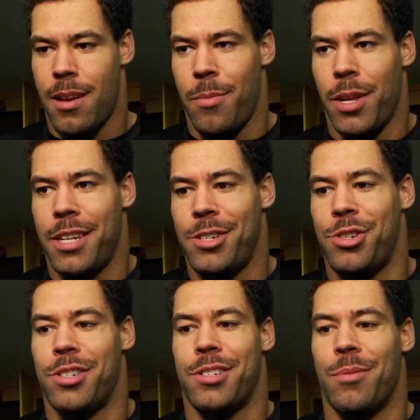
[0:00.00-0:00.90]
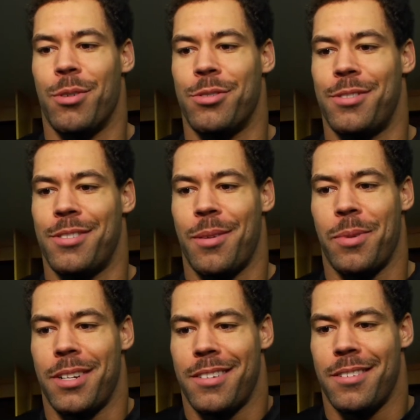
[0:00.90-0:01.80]
I mean, he's just the most. I
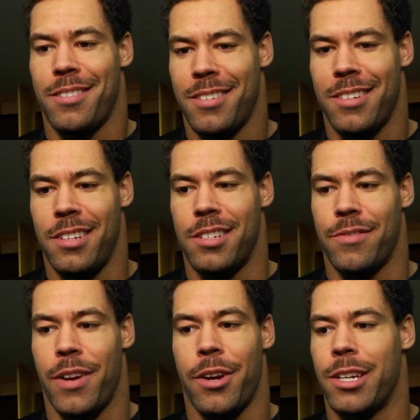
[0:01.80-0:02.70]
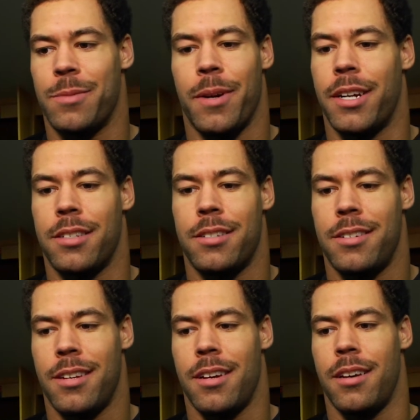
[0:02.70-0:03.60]
mean, he's a very experienced.
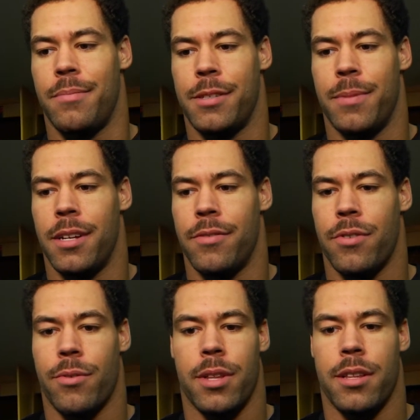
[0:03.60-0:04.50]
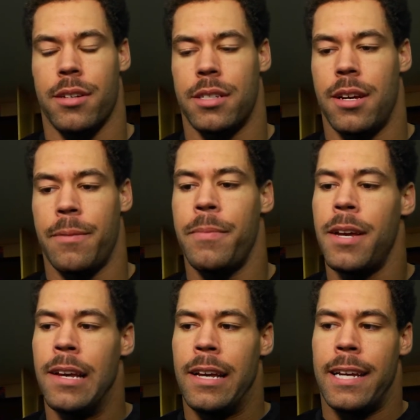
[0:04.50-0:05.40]
Um, he's been here for a really long time.
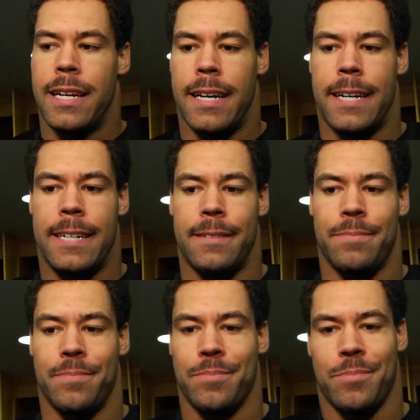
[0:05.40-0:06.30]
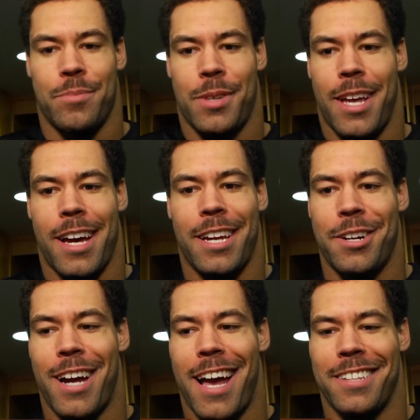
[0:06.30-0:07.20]
Um, yeah, I
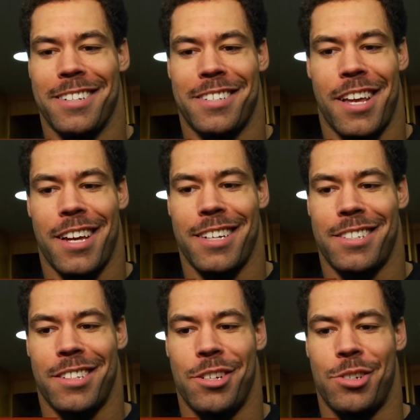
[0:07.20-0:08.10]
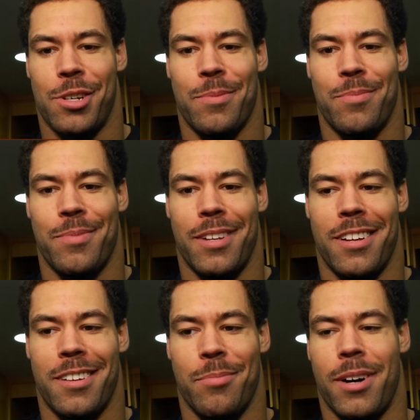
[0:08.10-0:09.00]
hear Alex saying his leadership
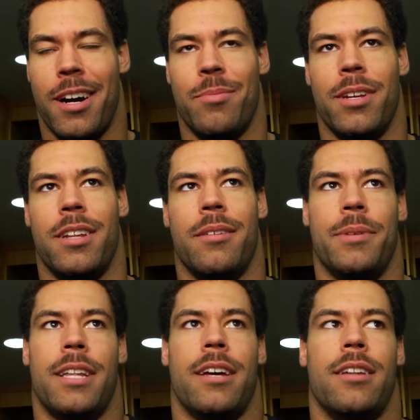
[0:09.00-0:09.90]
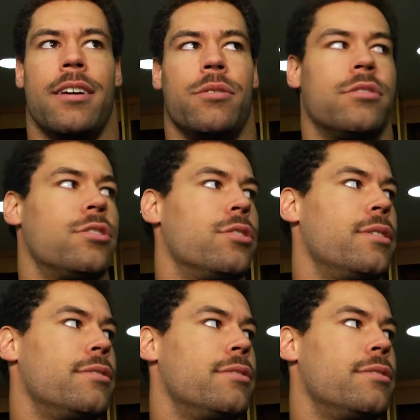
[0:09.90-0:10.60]
uh, behind me, and I mean that that holds true.